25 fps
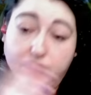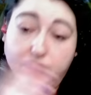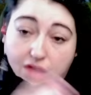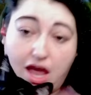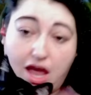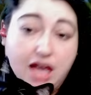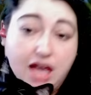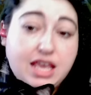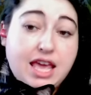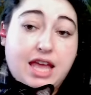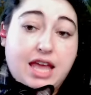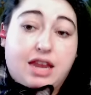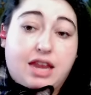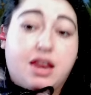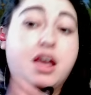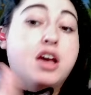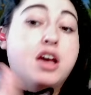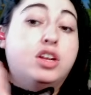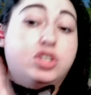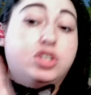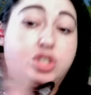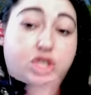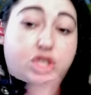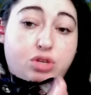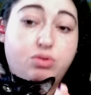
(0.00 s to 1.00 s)
Again,
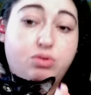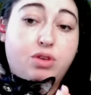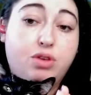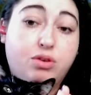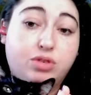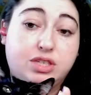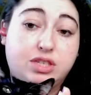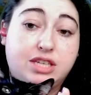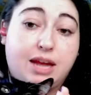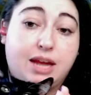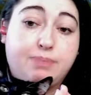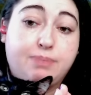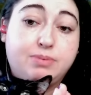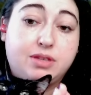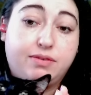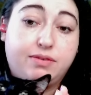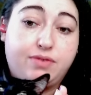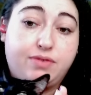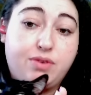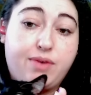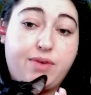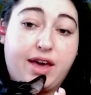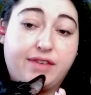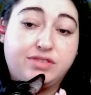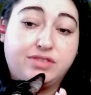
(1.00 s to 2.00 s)
do those steps if
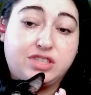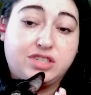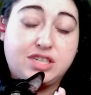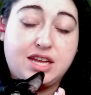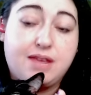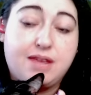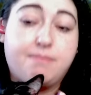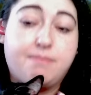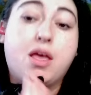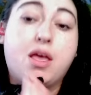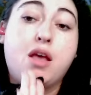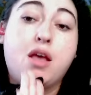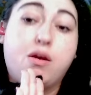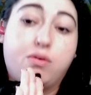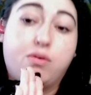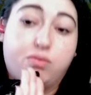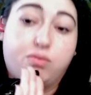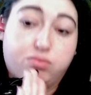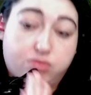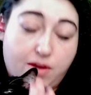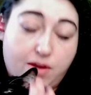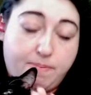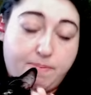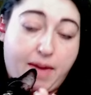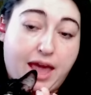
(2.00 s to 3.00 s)
you have Steam.
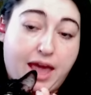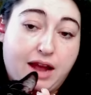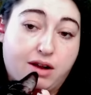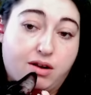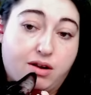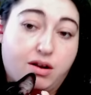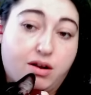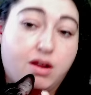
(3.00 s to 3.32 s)
Repair.